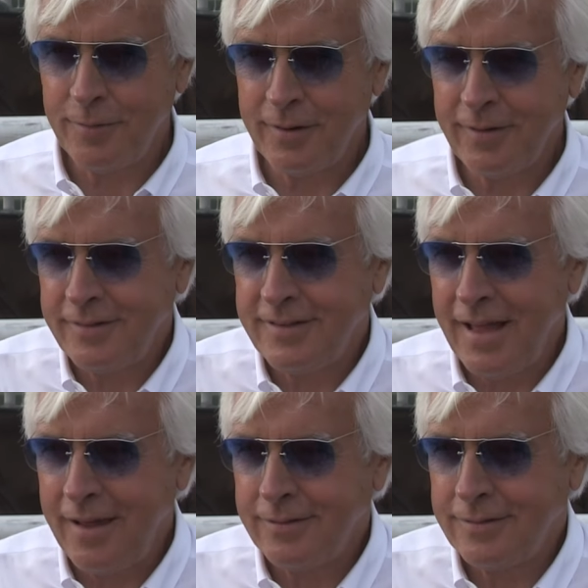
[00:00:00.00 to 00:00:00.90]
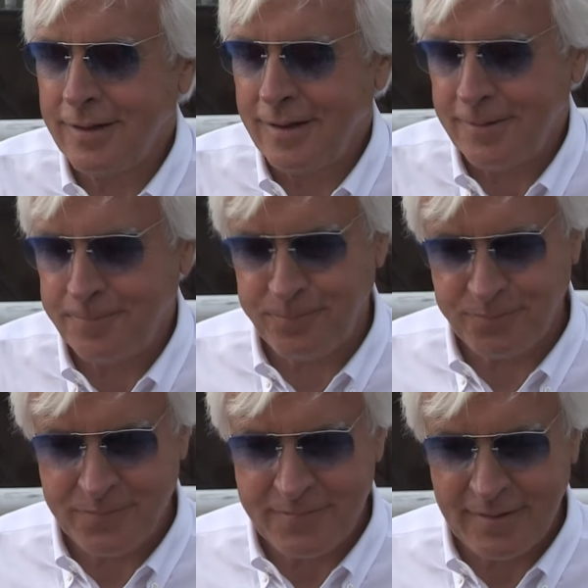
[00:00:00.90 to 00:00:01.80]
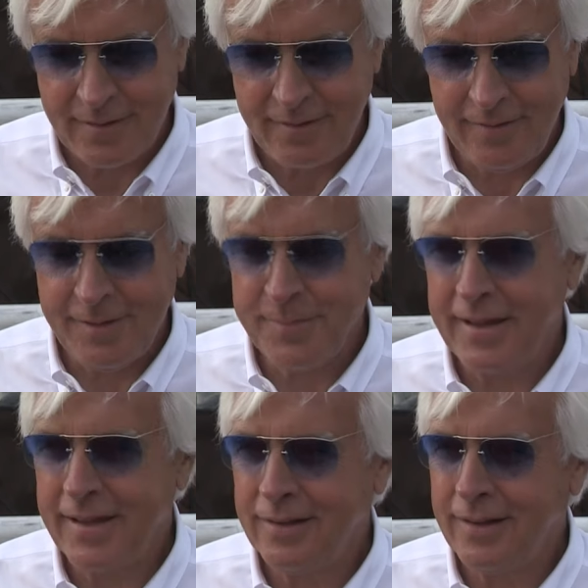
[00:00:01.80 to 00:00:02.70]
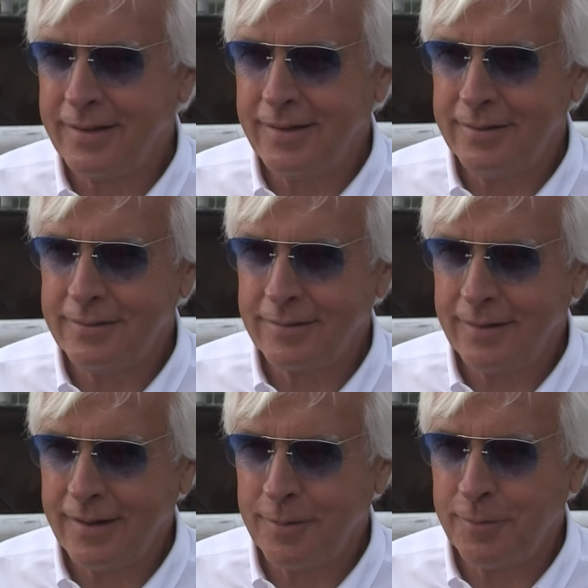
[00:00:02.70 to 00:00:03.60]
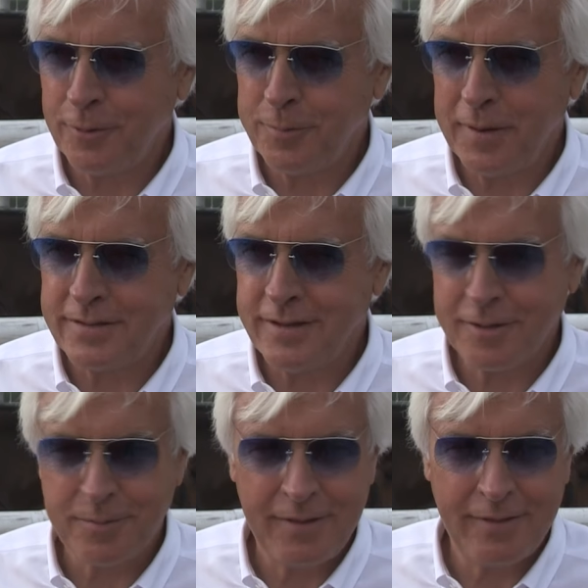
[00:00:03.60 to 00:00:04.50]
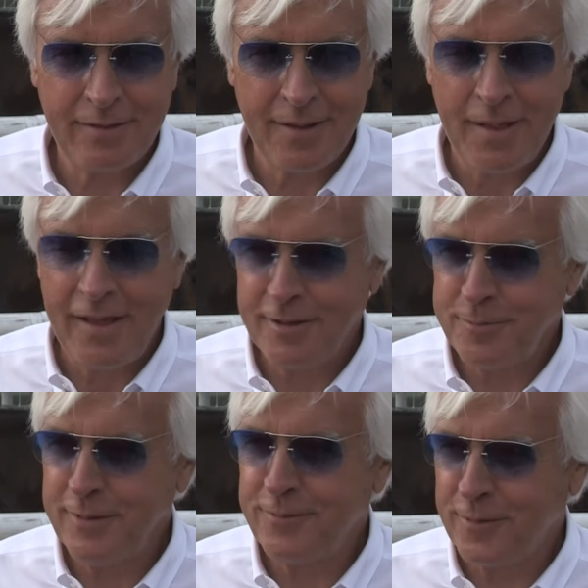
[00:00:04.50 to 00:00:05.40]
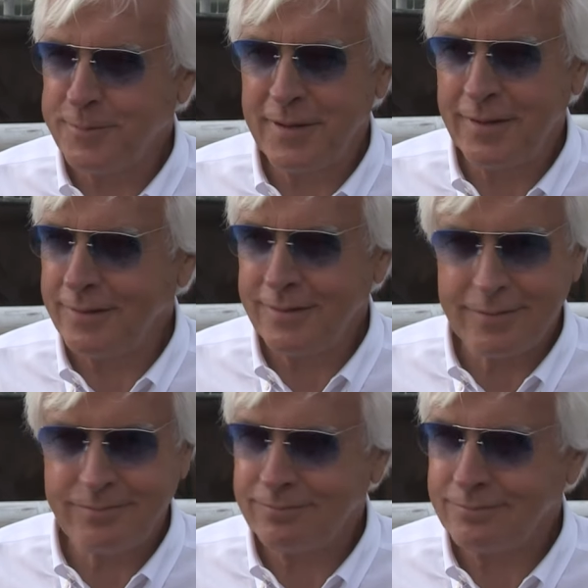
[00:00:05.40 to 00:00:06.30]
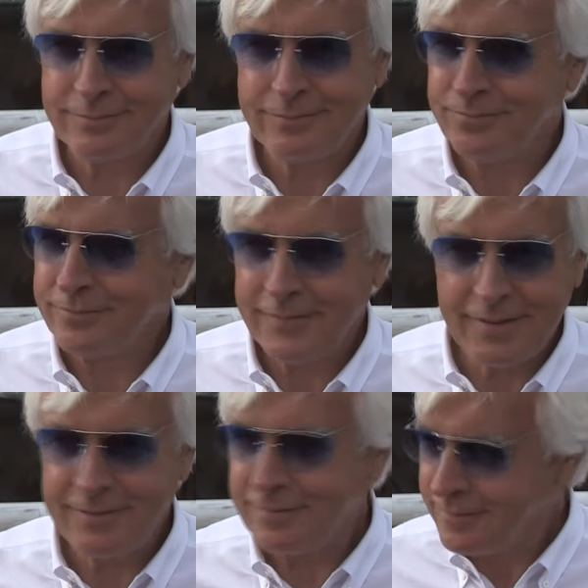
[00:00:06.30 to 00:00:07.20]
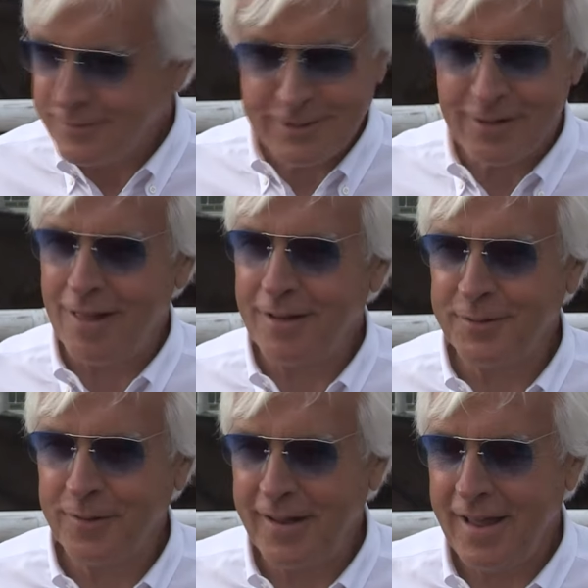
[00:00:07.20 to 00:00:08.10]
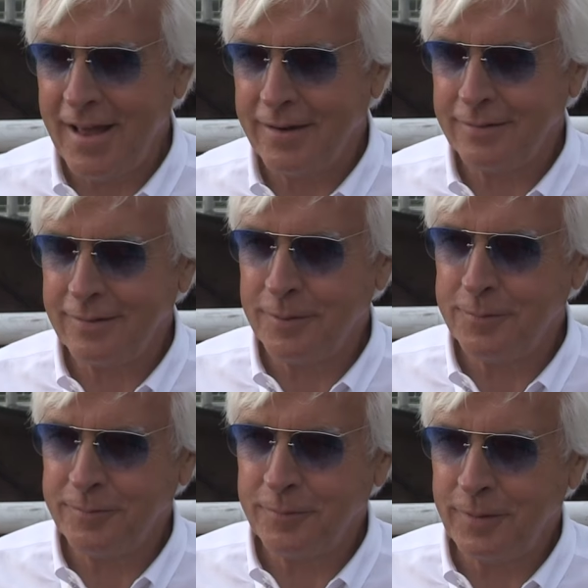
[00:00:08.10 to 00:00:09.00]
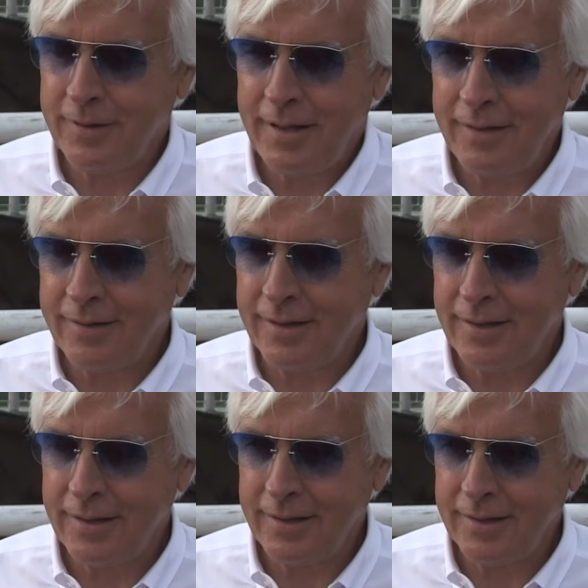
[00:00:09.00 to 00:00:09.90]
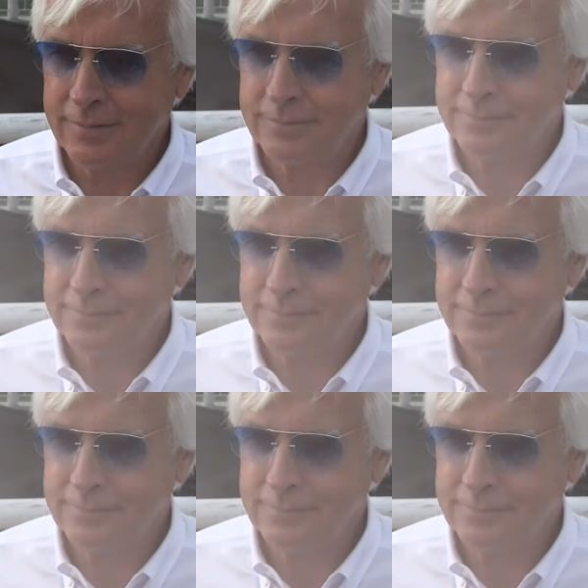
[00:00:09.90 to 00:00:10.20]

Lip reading: One of these days, you know, he might get lucky and get one of those big checks. But he's made $4 million just clawing away at it and hoping one day he'll get lucky.